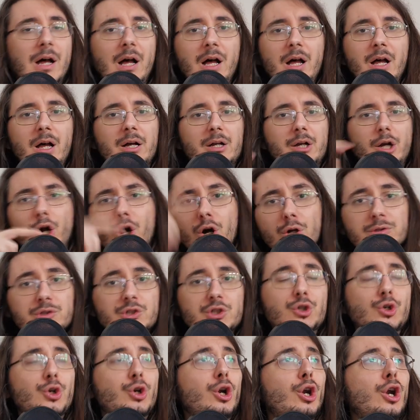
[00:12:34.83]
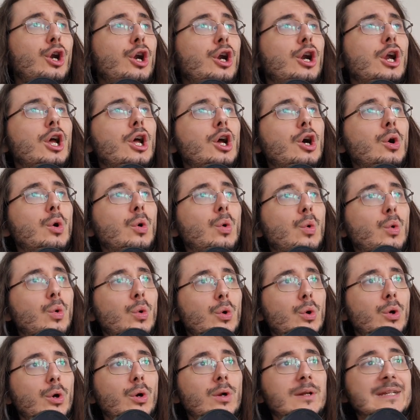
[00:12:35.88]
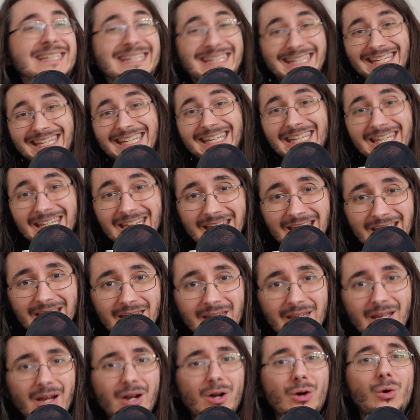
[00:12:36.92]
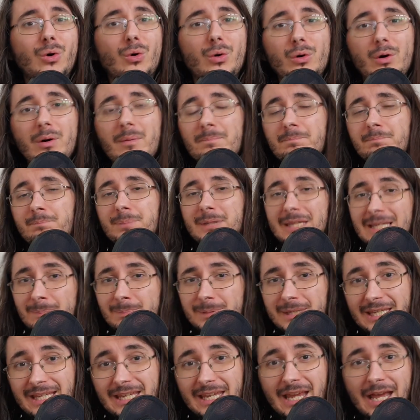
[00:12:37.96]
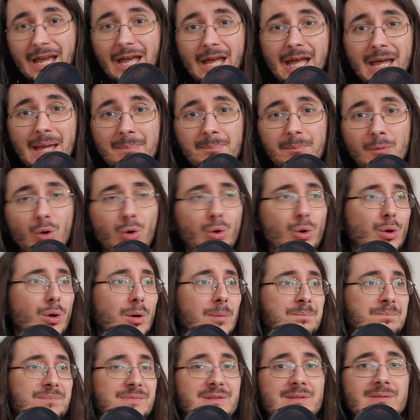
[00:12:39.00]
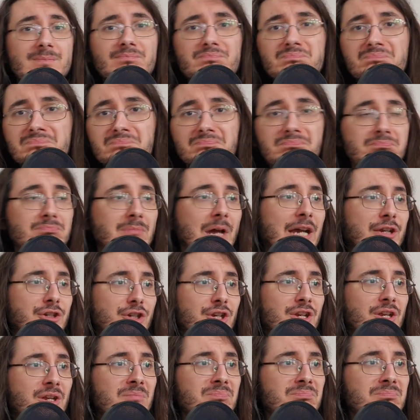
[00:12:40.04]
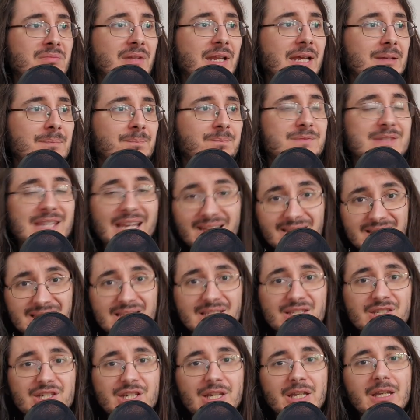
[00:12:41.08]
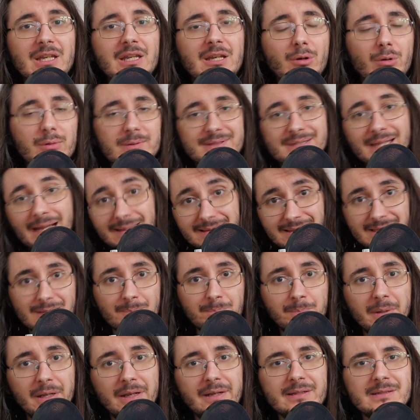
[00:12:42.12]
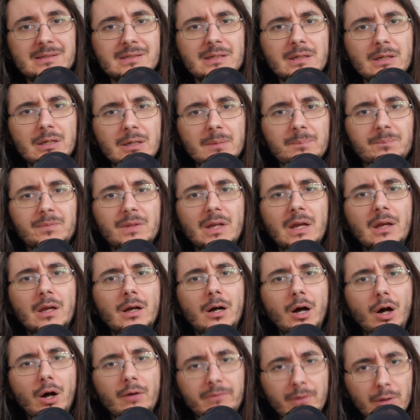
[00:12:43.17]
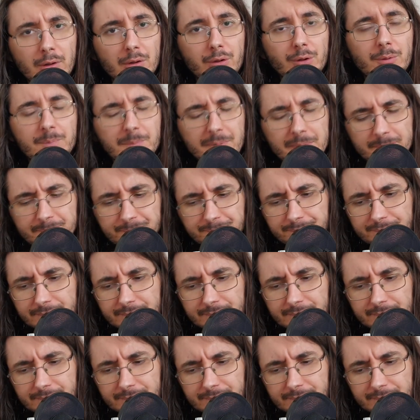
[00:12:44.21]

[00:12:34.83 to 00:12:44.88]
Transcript: uh, contour, or key, or BPM, or I don't know, like density or danceability of a loop.